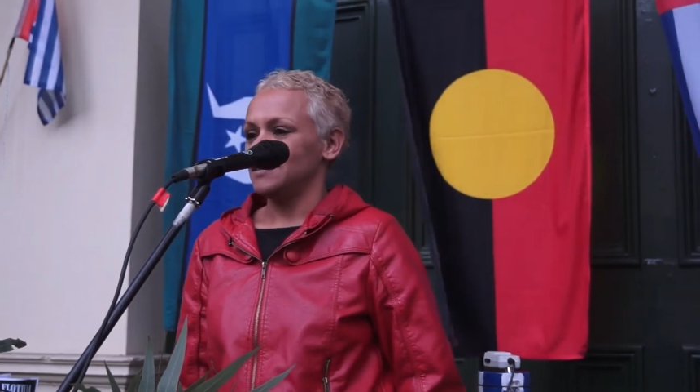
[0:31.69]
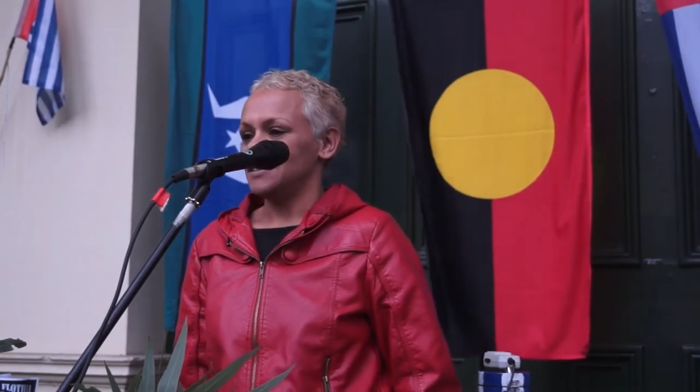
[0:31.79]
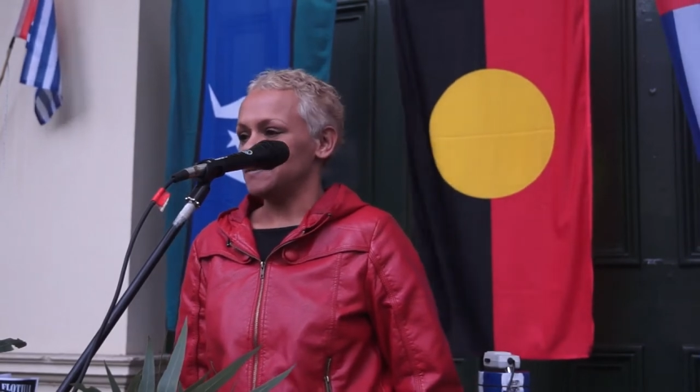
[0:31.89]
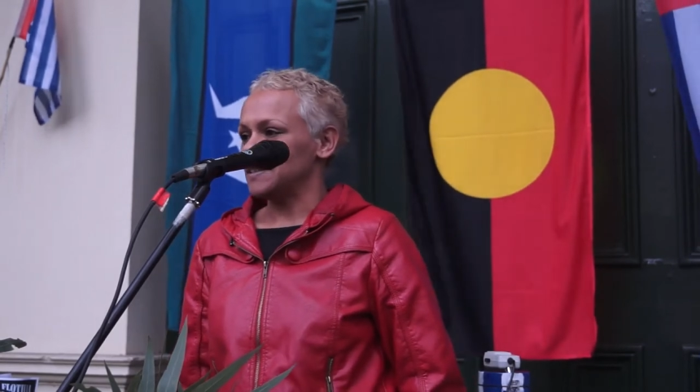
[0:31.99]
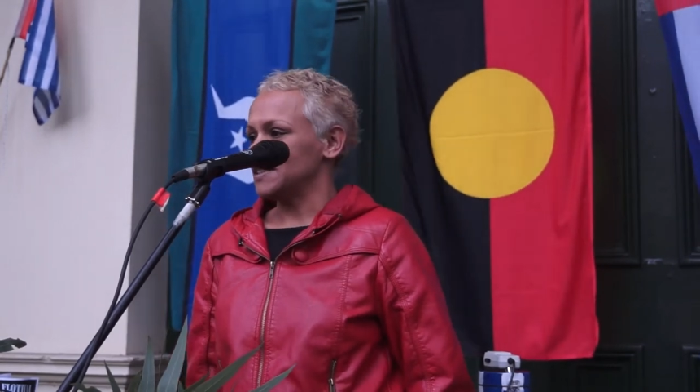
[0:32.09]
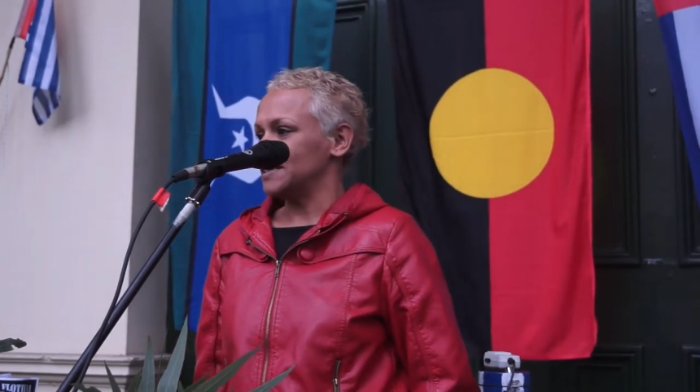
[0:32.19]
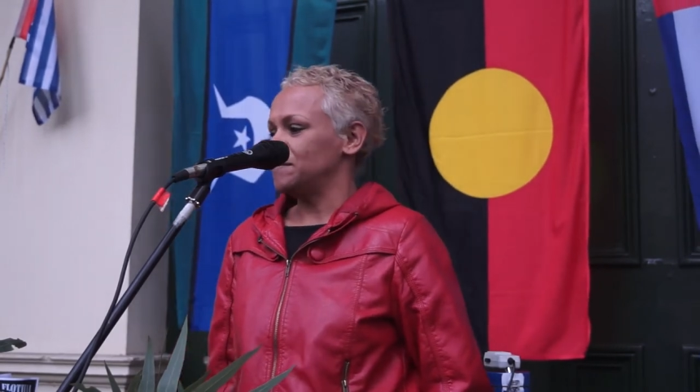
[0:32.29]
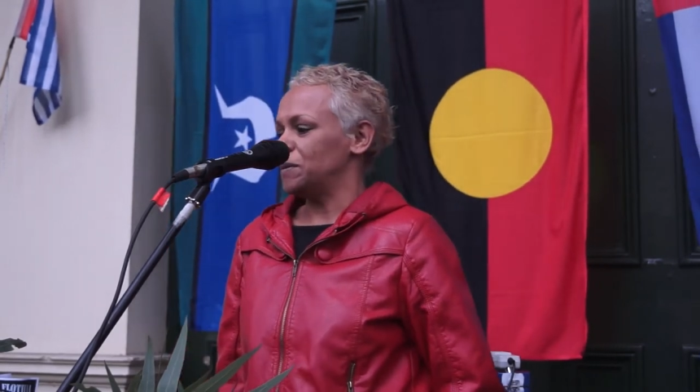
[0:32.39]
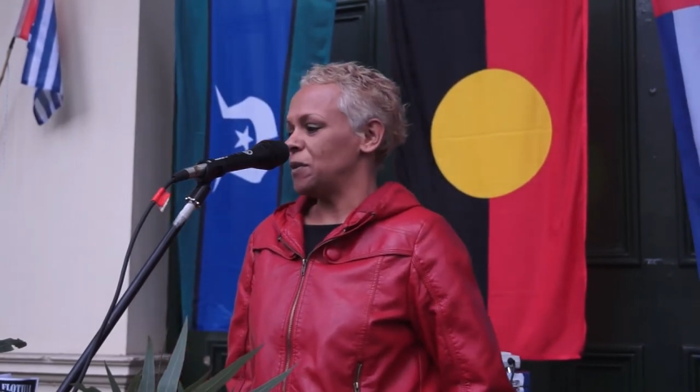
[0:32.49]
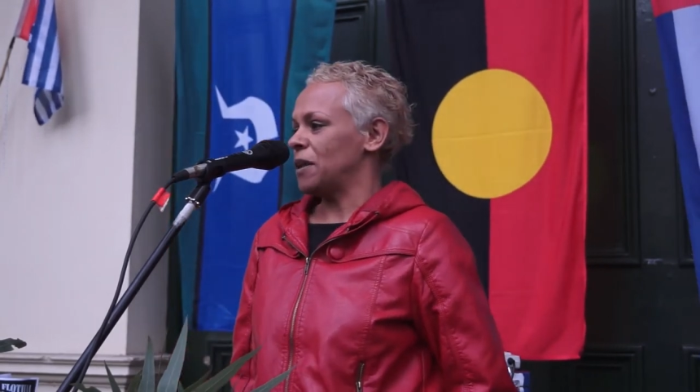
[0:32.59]
especially
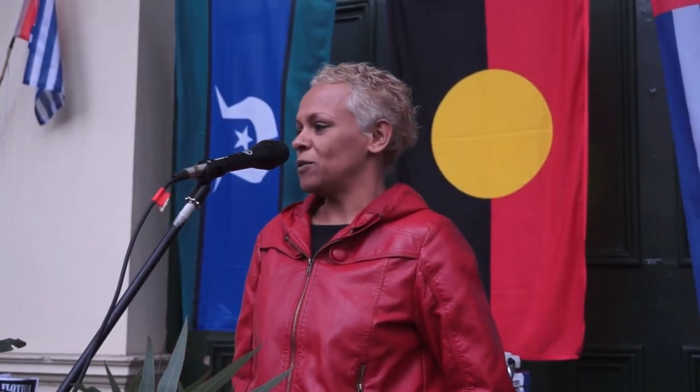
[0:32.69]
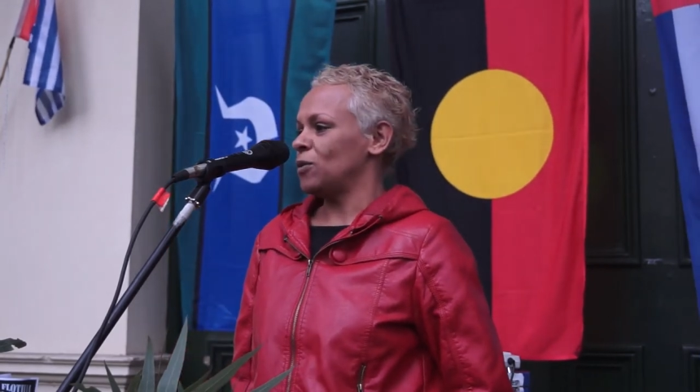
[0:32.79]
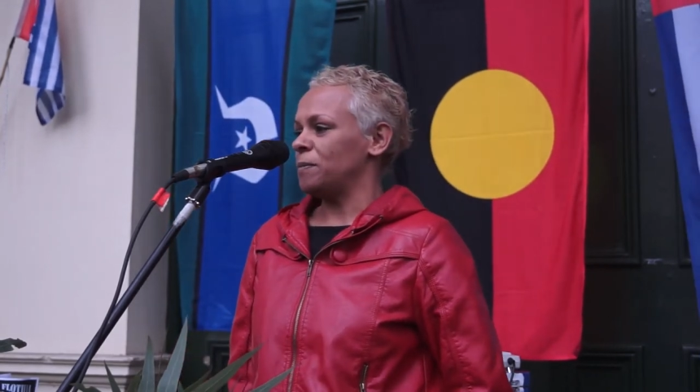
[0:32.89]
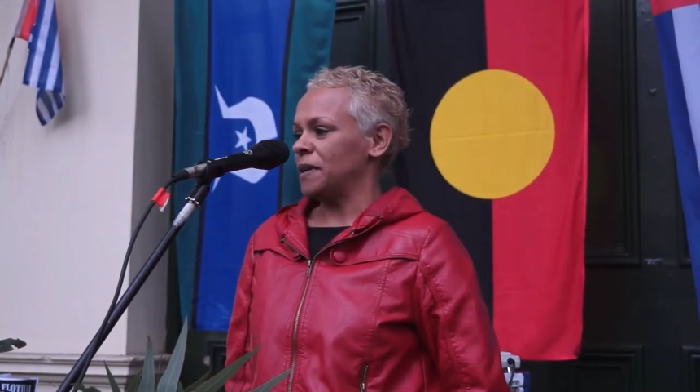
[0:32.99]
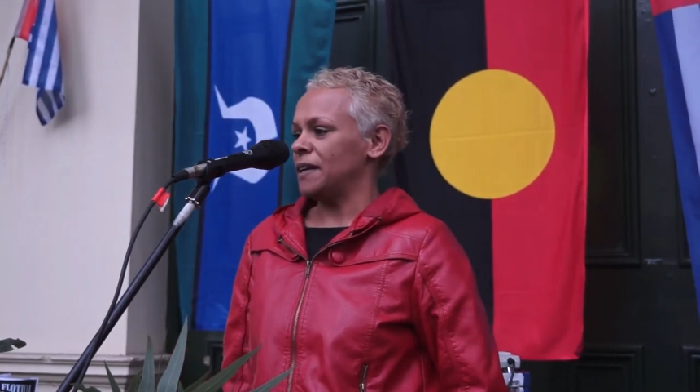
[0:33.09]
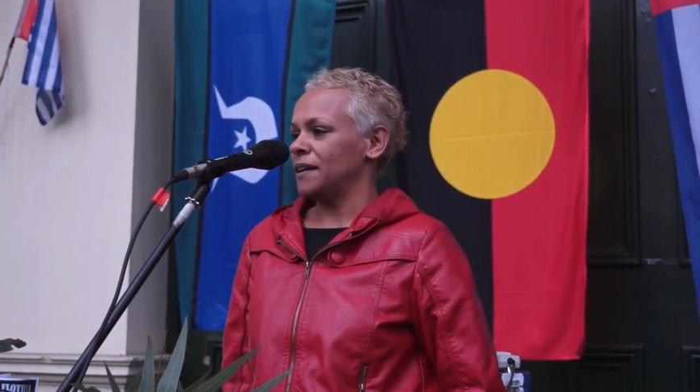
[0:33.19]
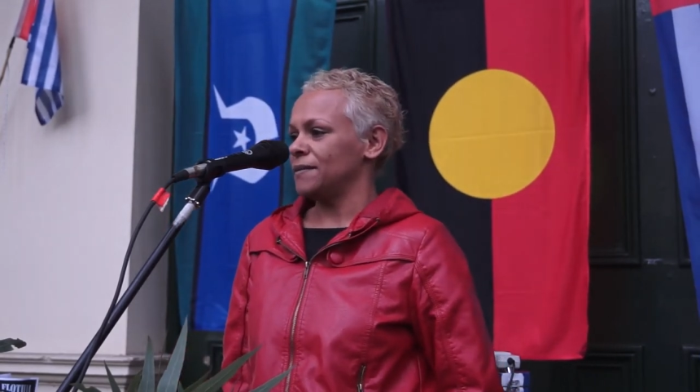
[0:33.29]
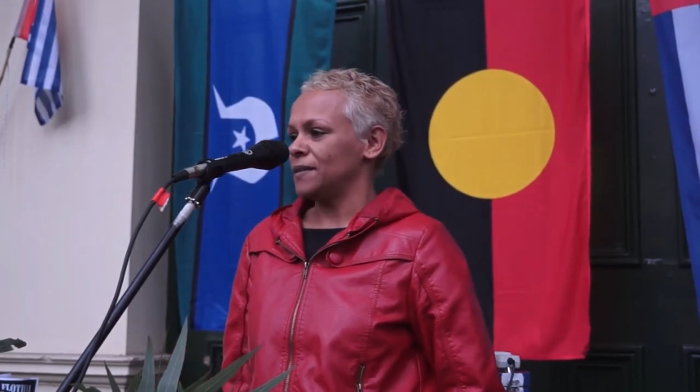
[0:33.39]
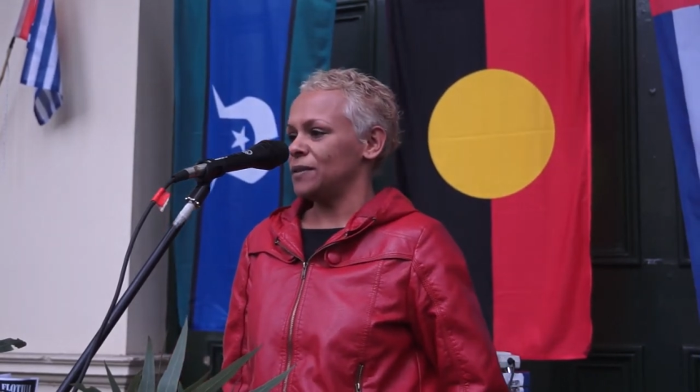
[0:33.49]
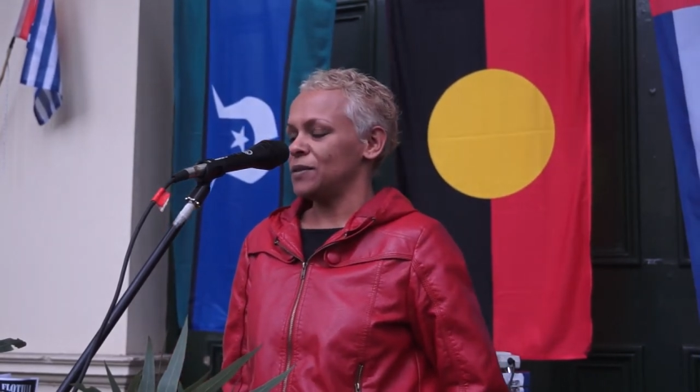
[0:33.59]
my brother Robbie,
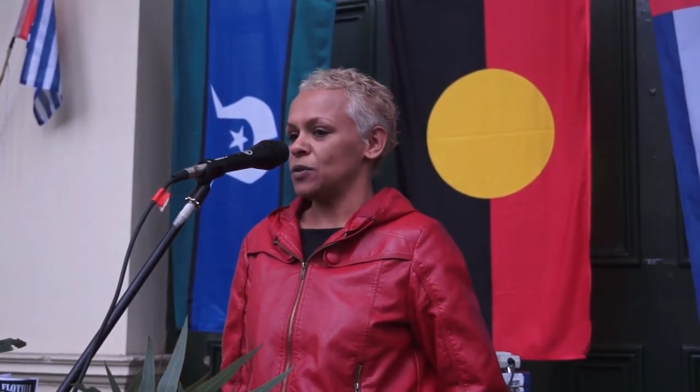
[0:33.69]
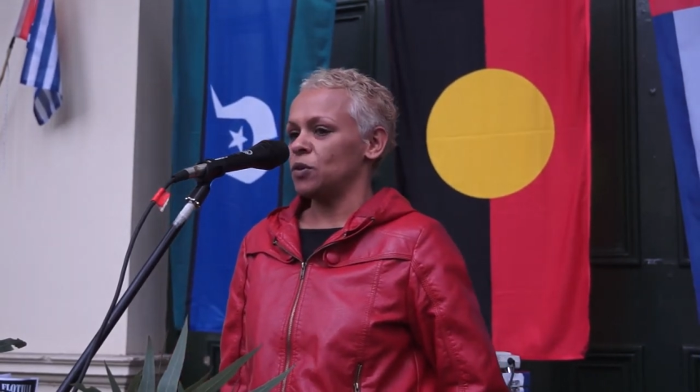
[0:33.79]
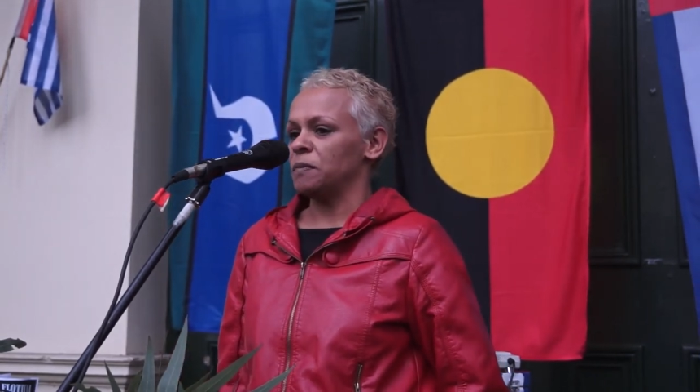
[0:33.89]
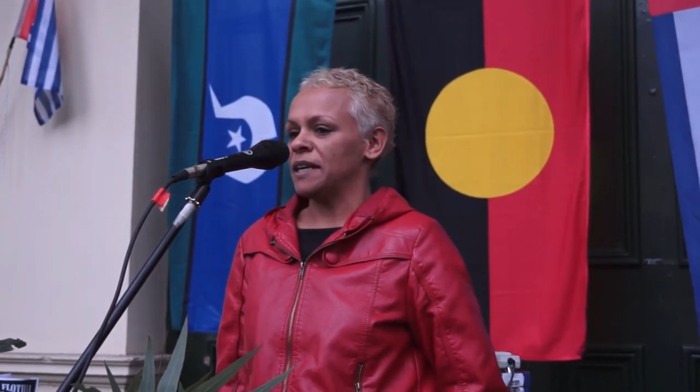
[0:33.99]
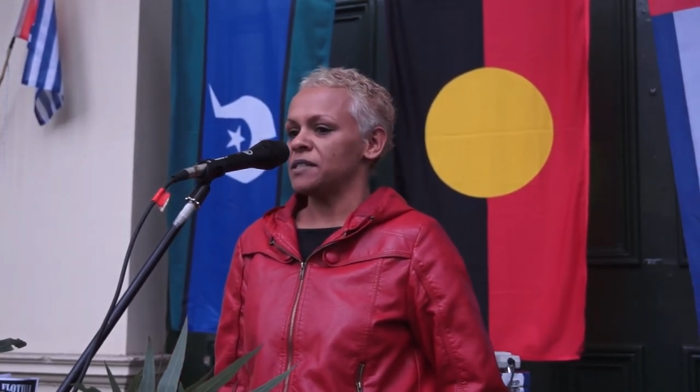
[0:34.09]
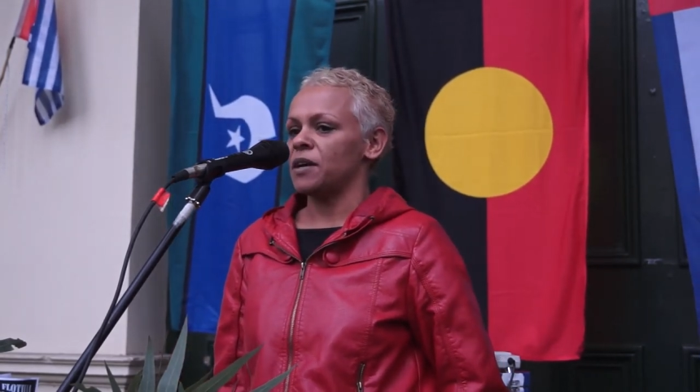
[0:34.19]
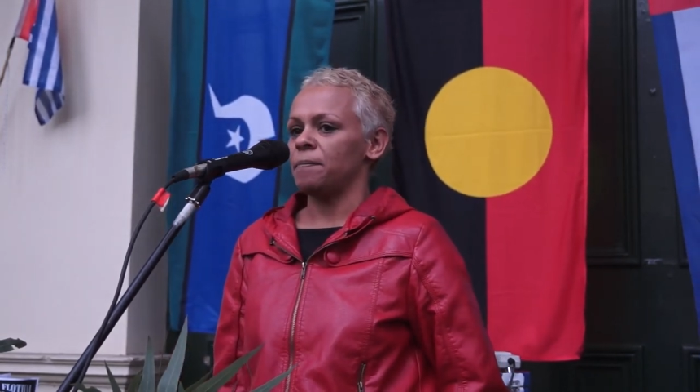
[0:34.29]
who's taught me so